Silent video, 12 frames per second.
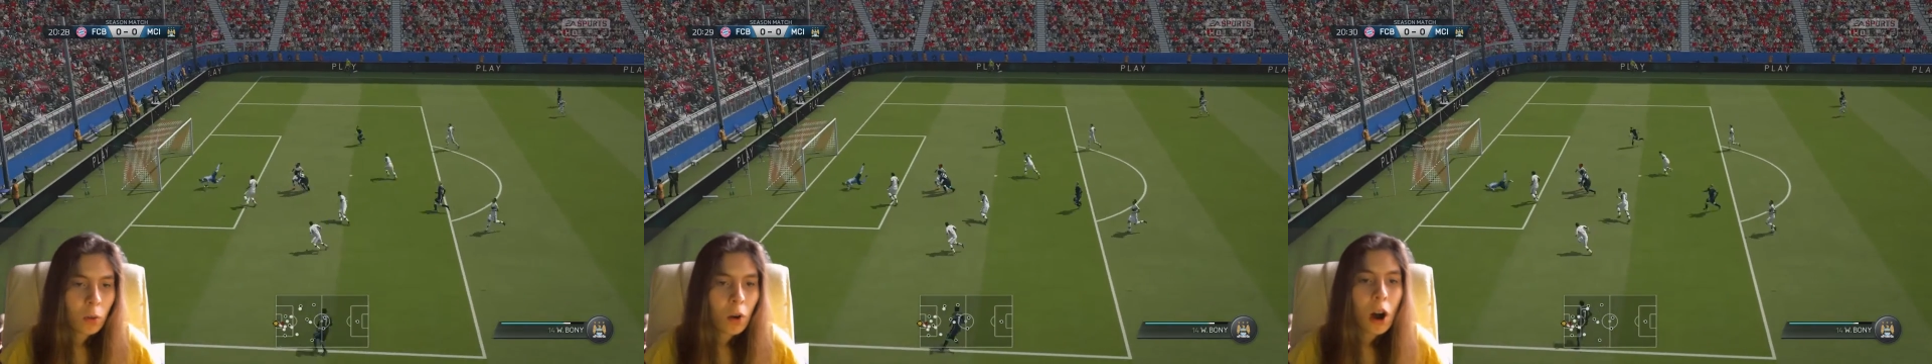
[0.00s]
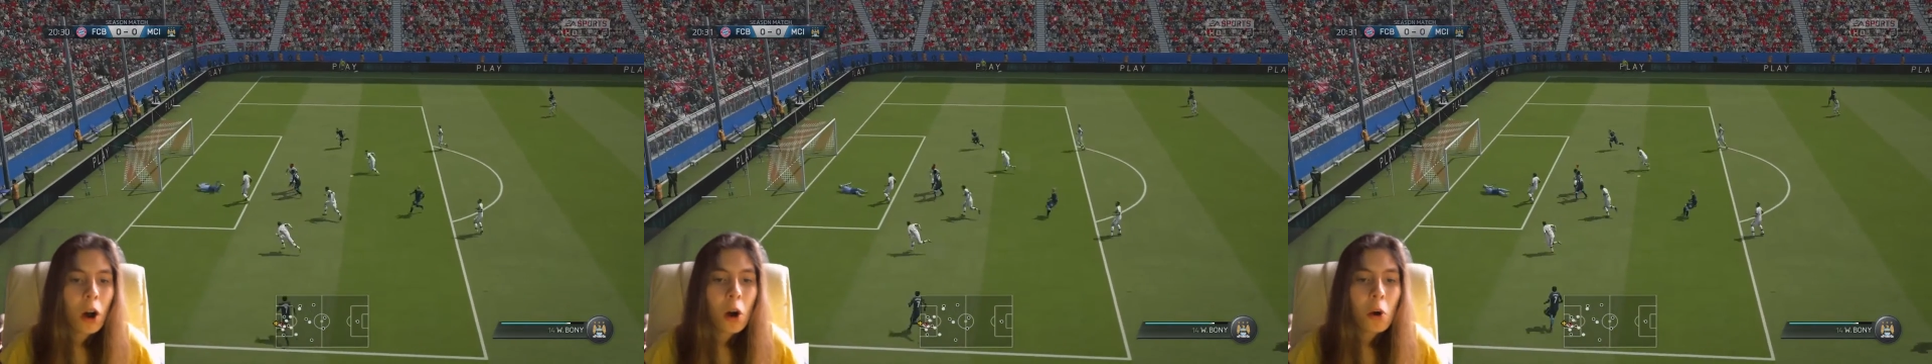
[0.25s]

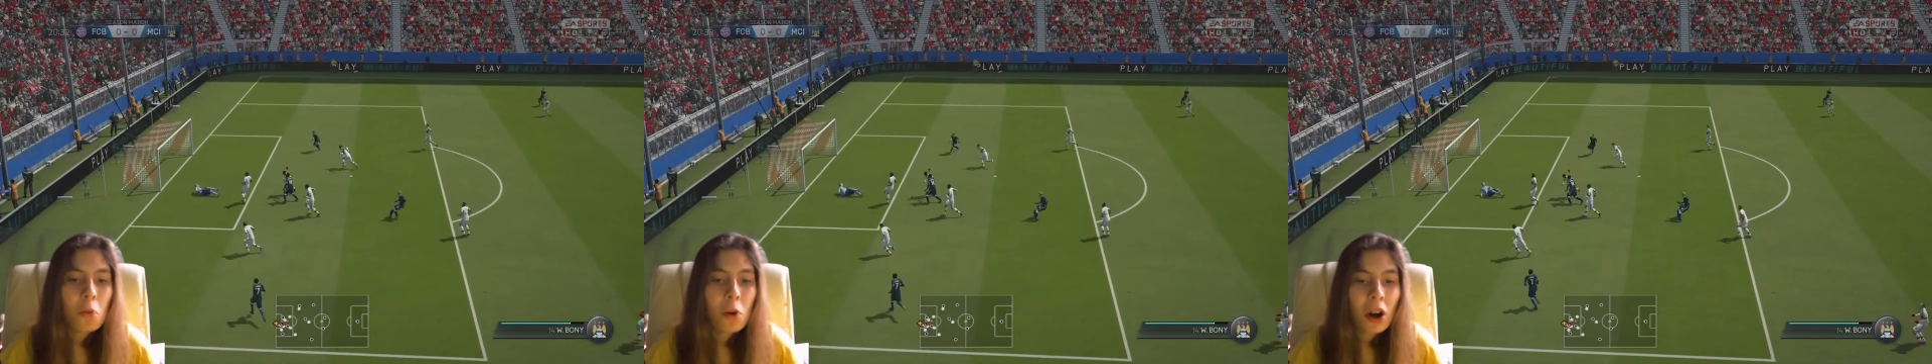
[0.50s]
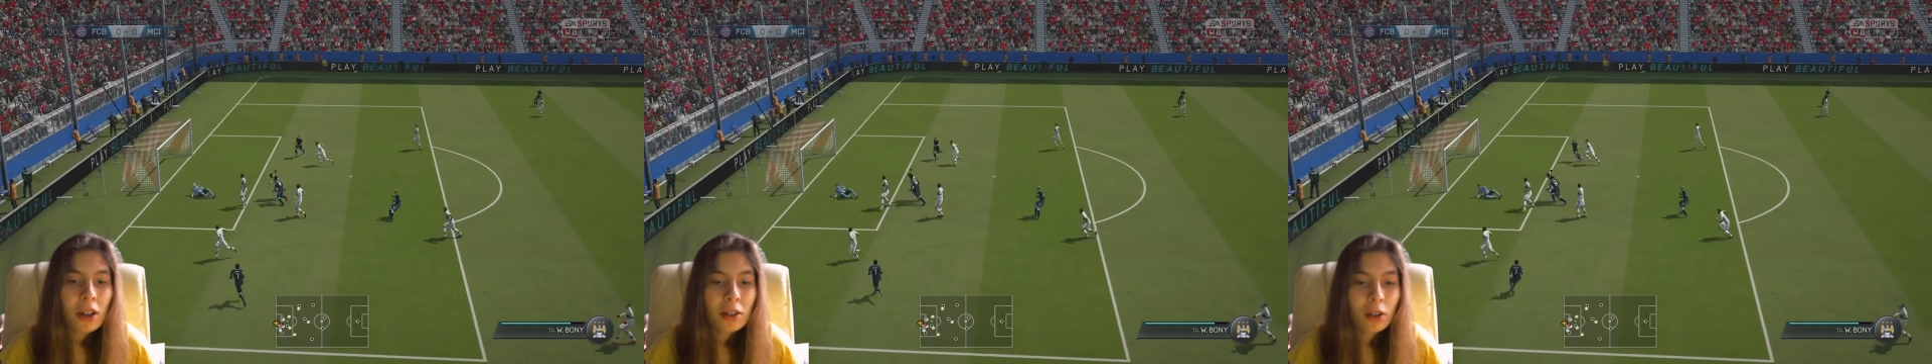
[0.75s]
Oh
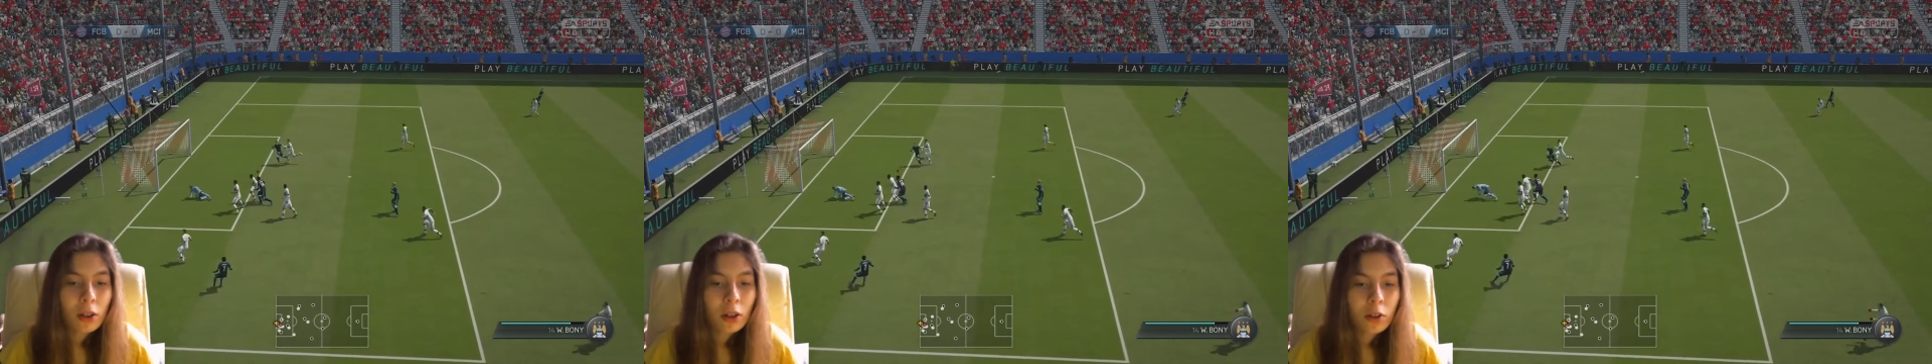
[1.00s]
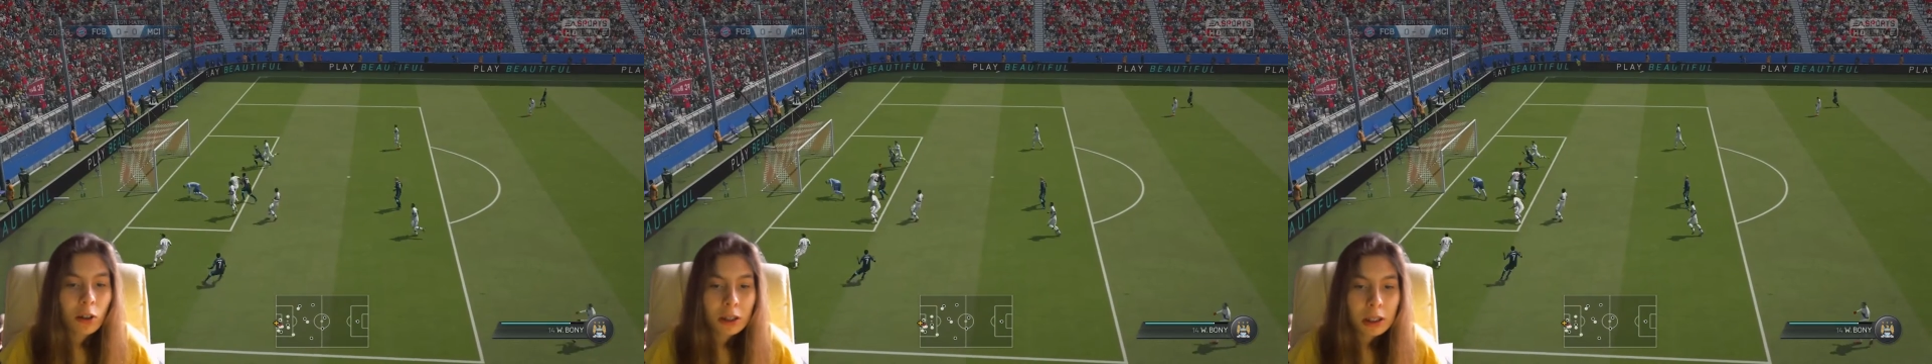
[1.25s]
my god,
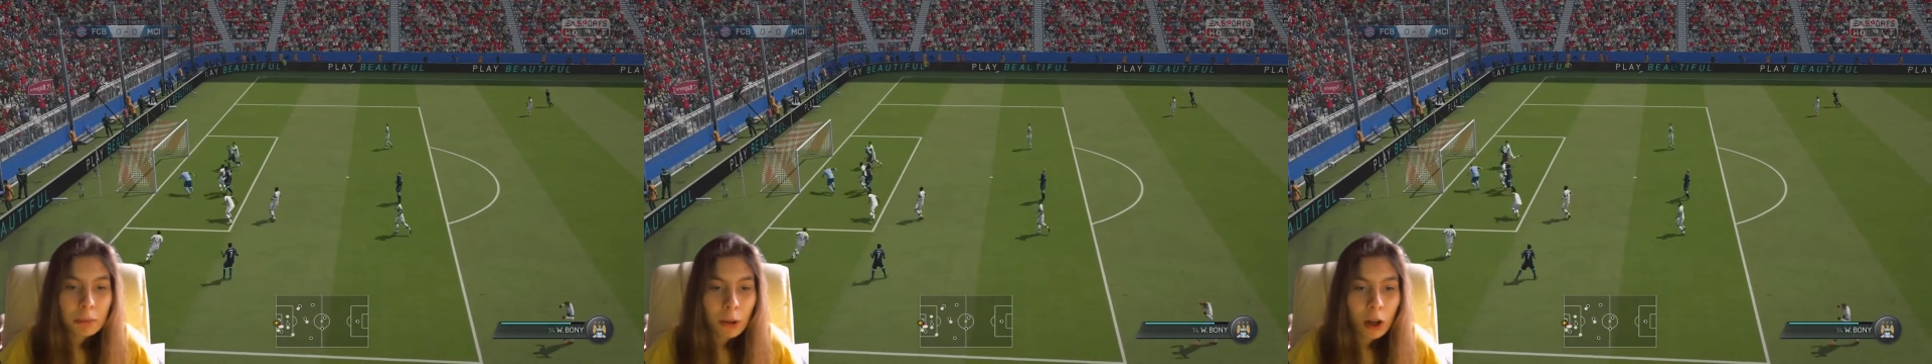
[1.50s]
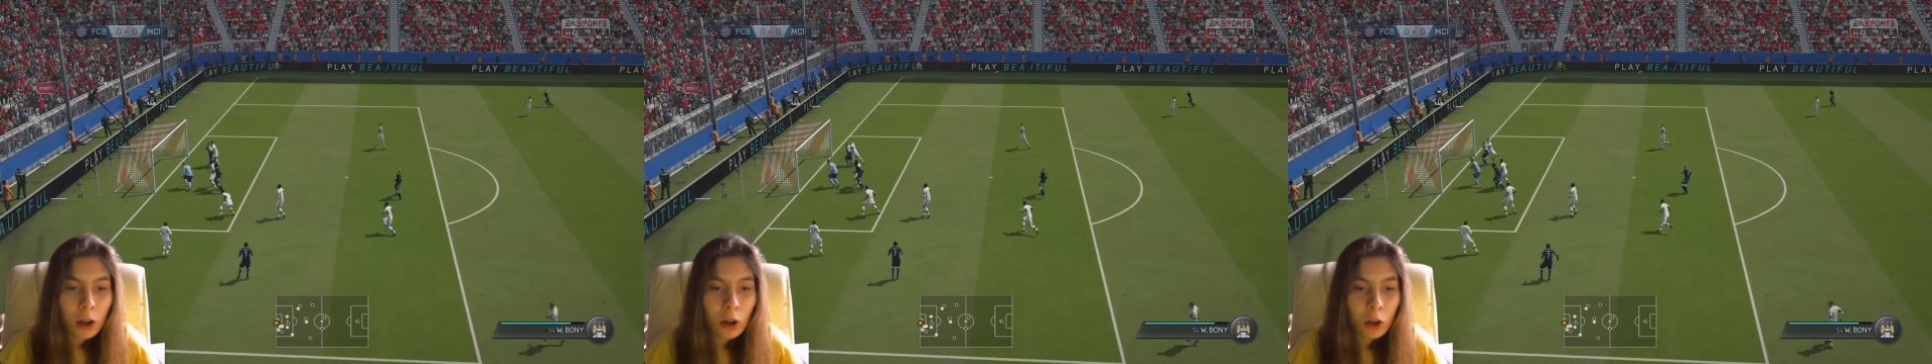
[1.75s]

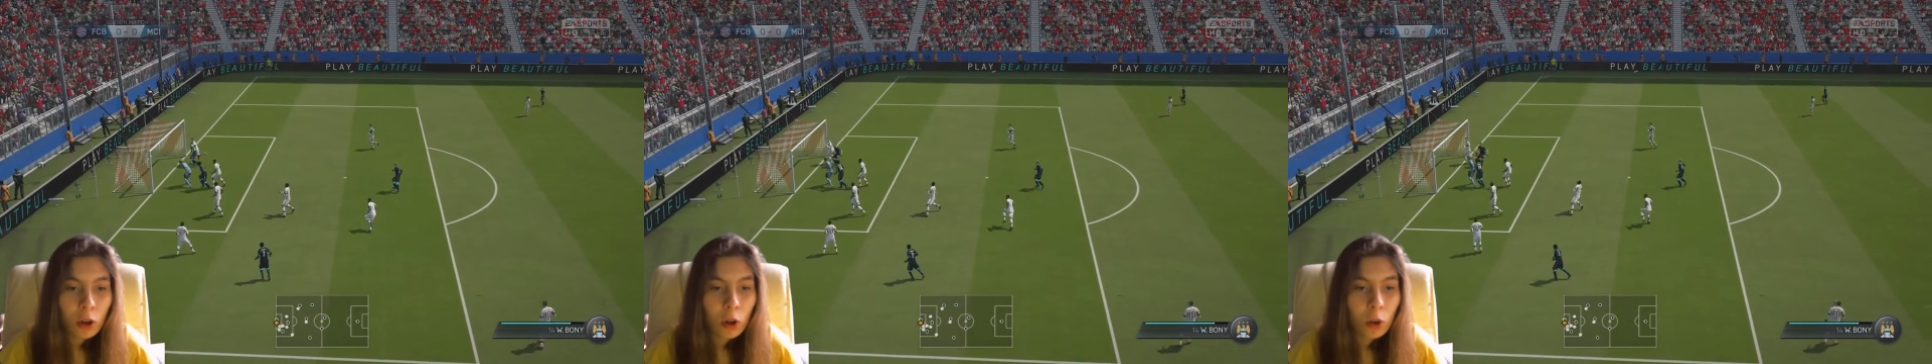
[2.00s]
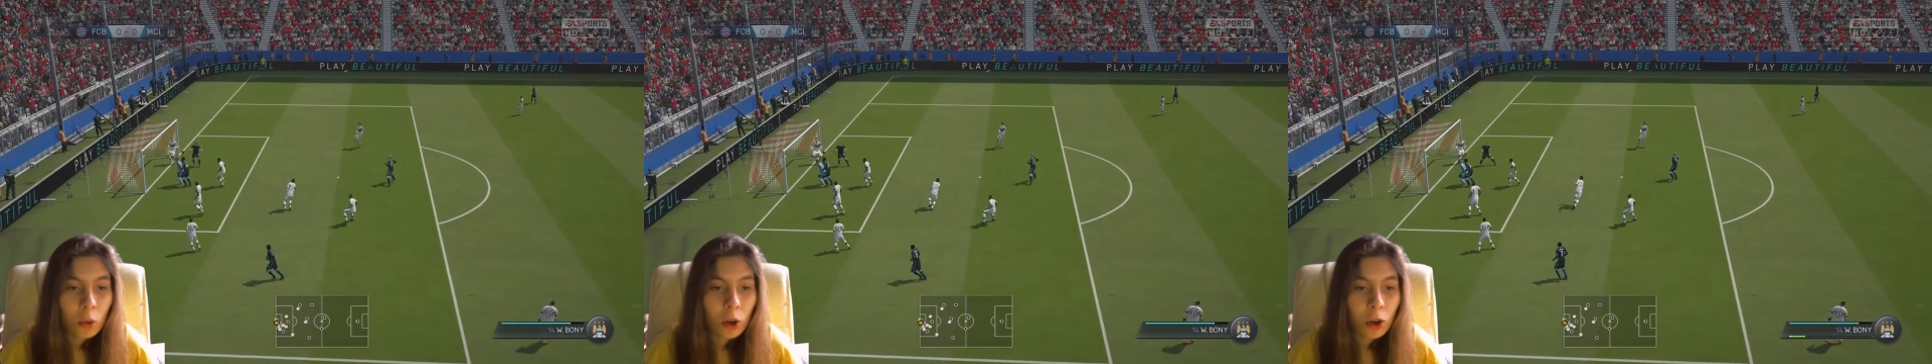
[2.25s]
crossbar
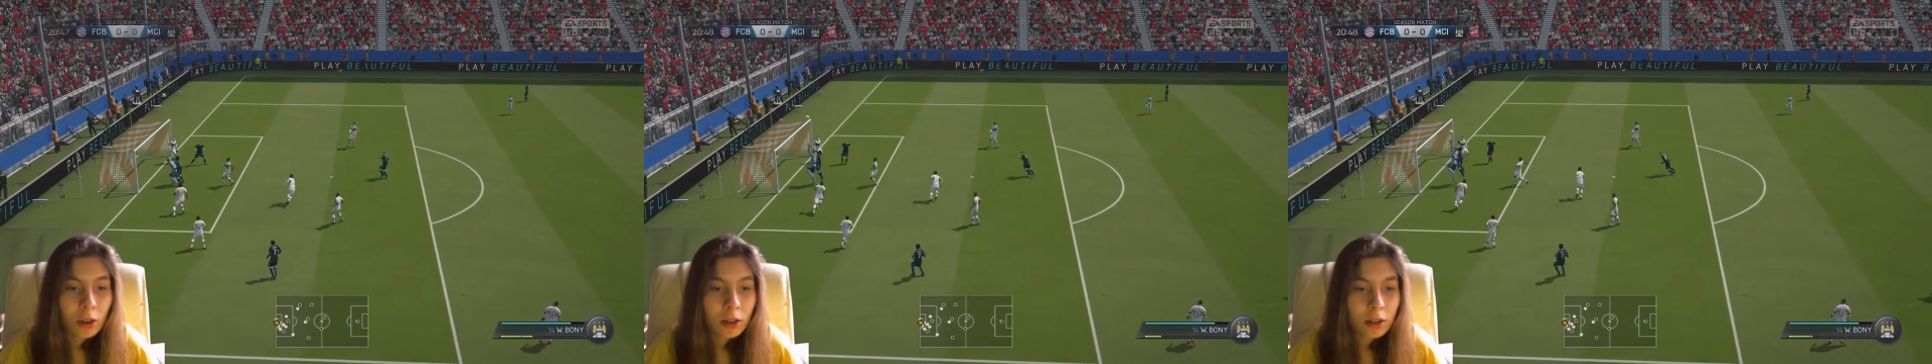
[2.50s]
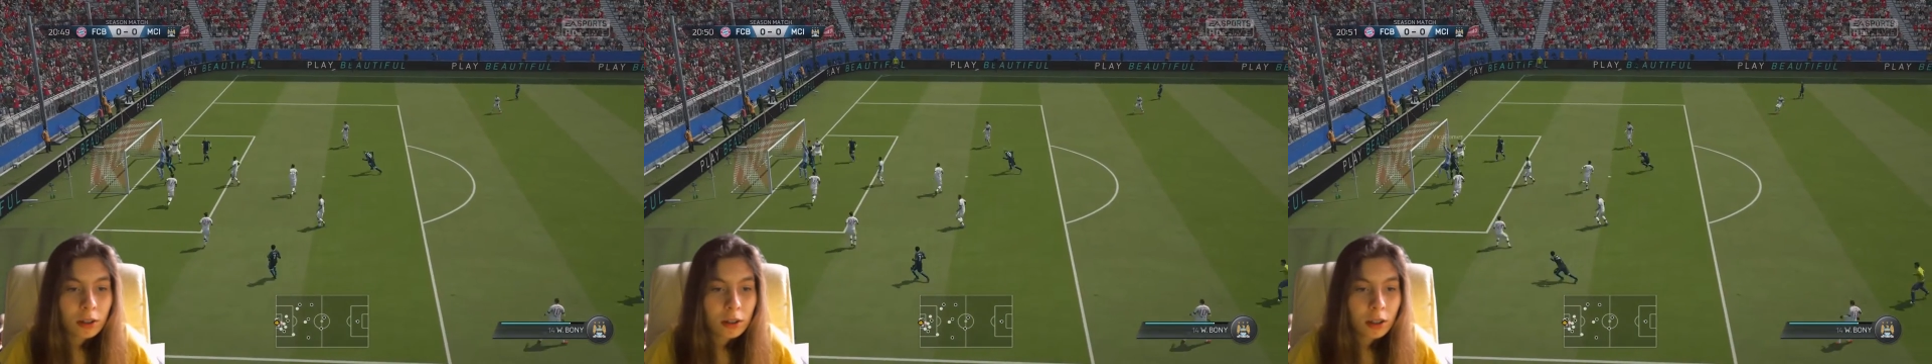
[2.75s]
or
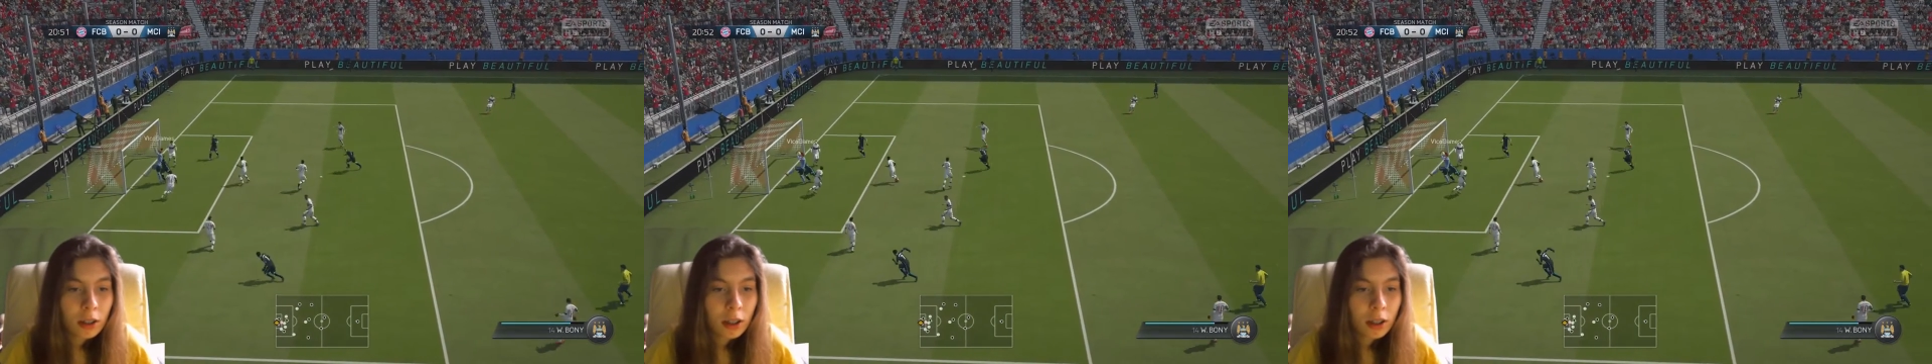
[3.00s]
what?